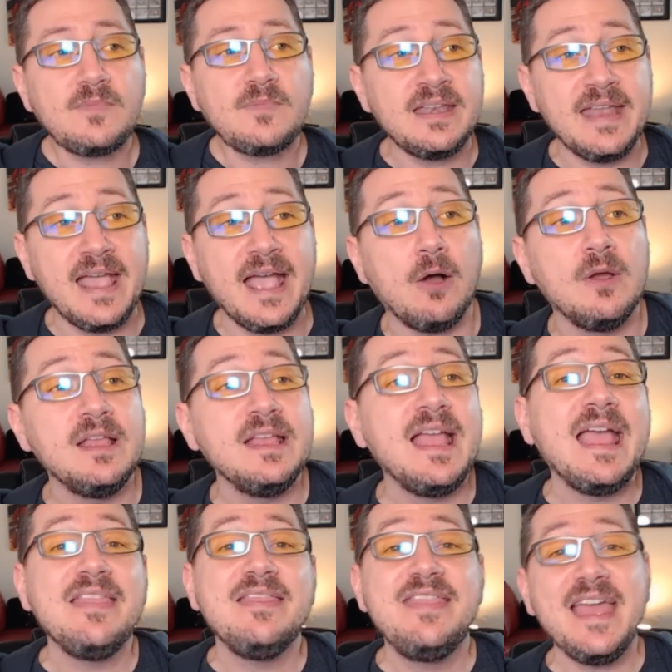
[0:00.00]
Now,
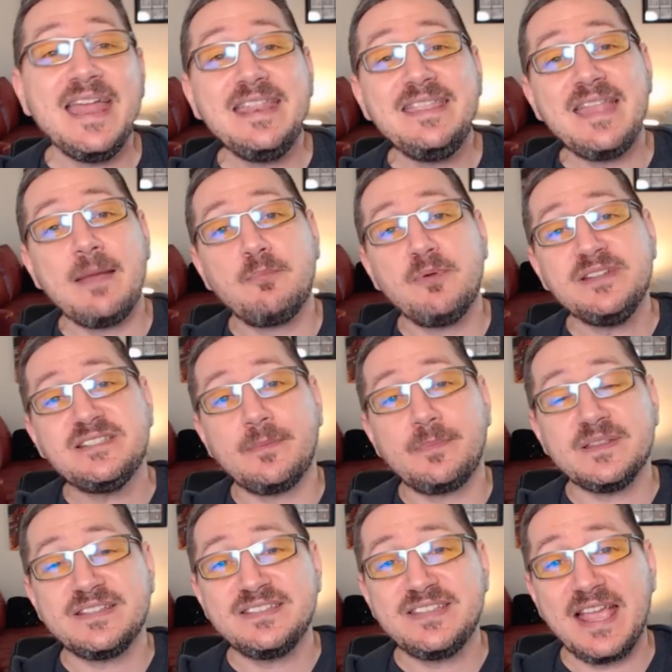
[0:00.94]
then that brings up
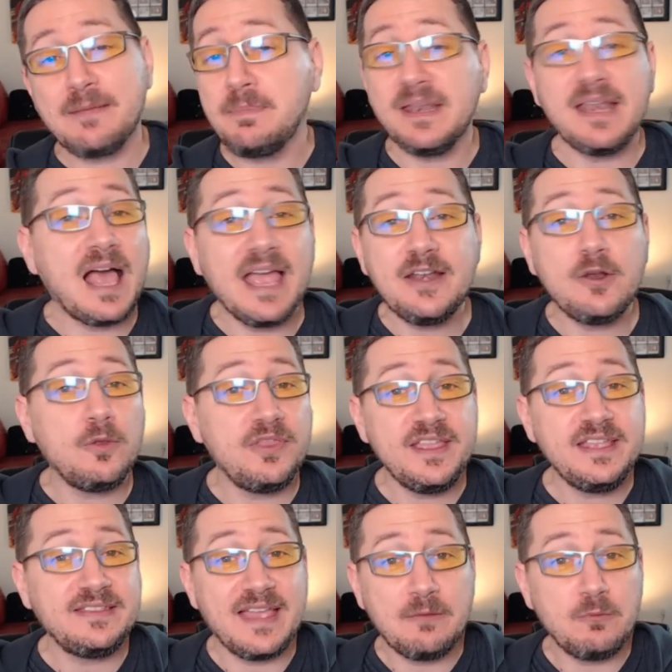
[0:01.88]
the sec, but I don't
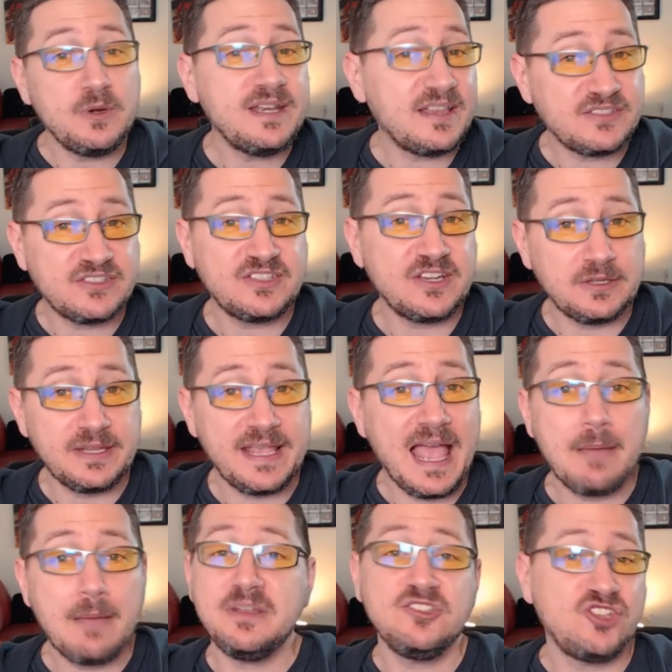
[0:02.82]
think that would necessarily
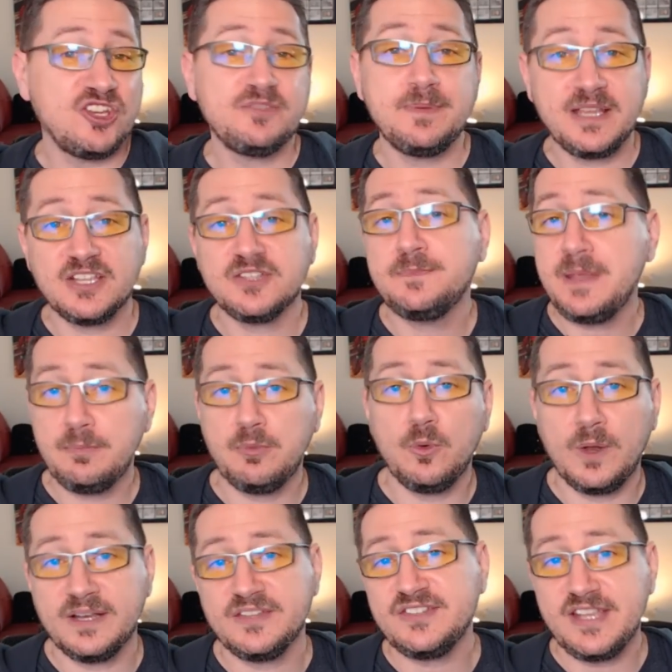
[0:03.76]
happen just because people
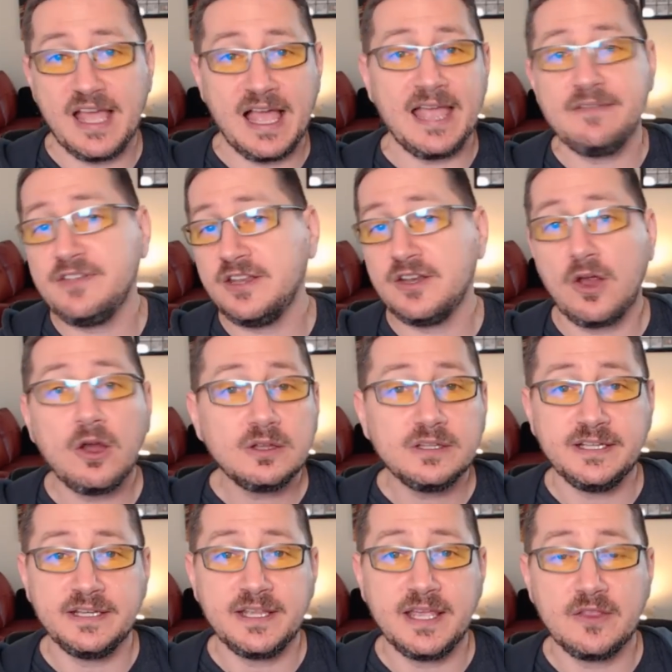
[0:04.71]
want to see Ivy and
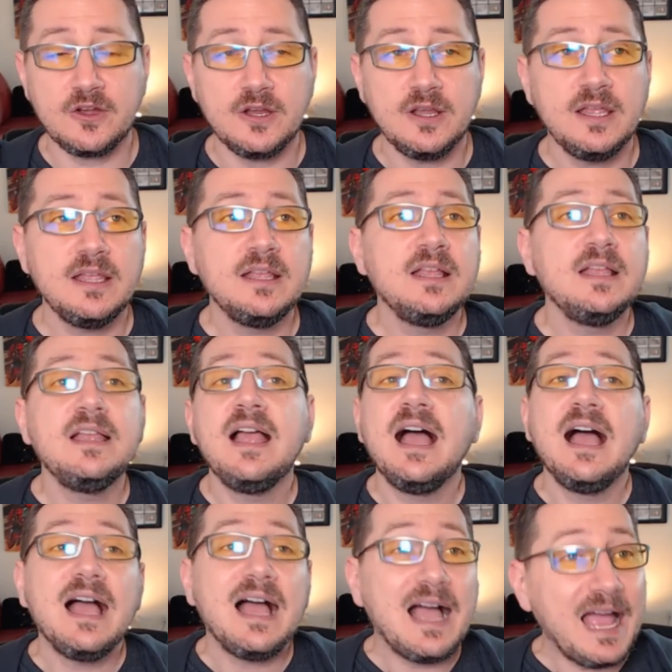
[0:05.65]
Harley together.
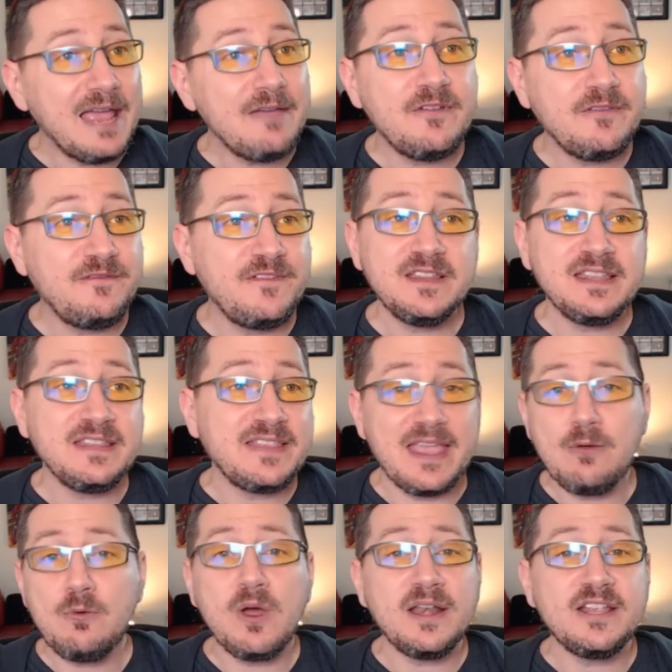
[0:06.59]
I have a feeling
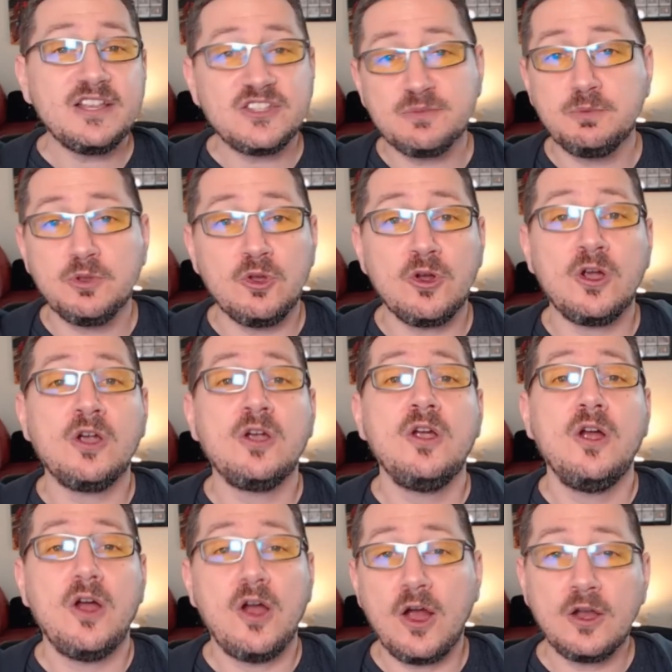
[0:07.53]
they want to explore
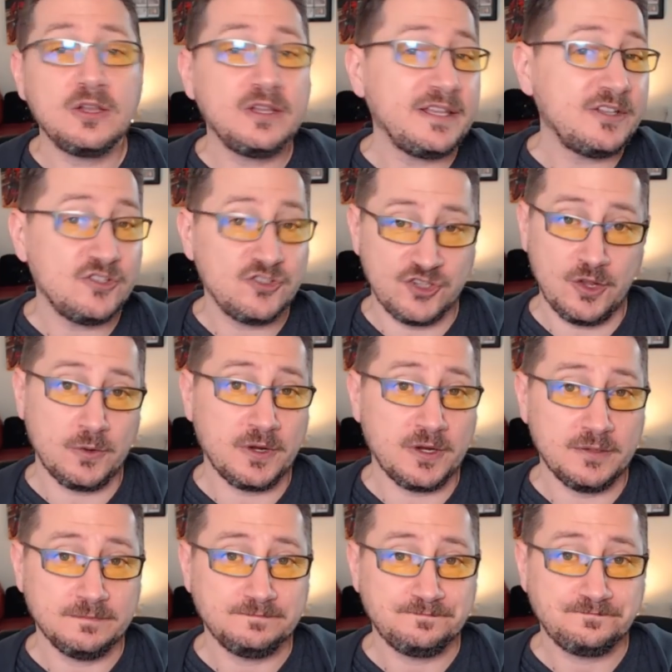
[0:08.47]
Harley and
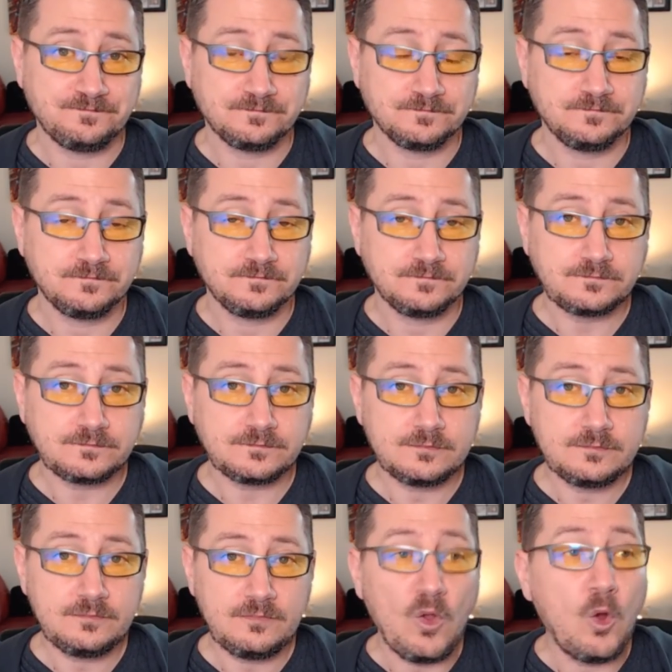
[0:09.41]
Joker
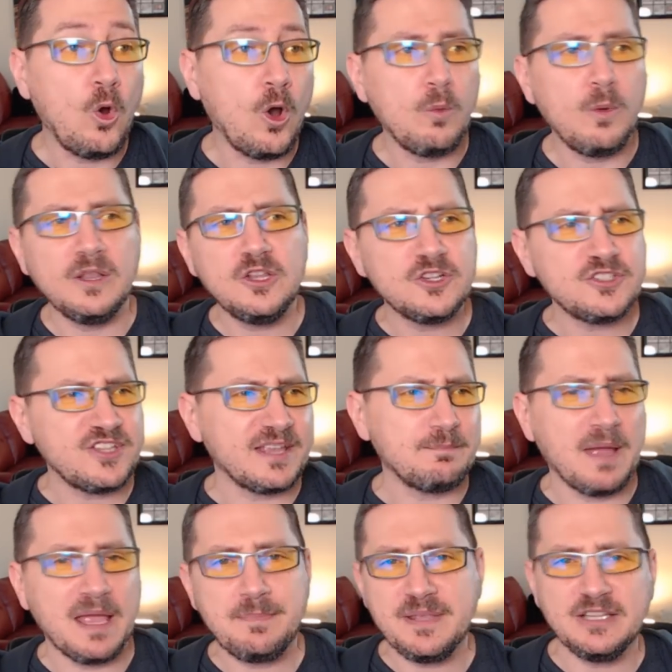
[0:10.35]
or what looks like
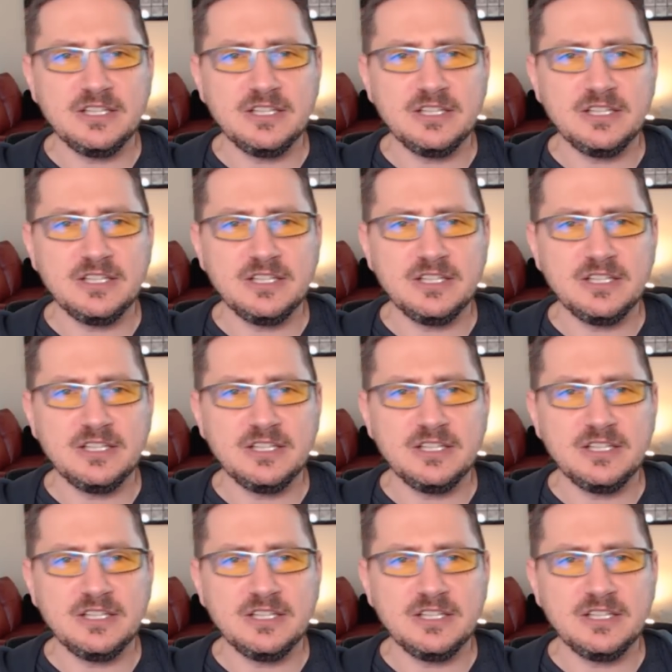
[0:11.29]
might be a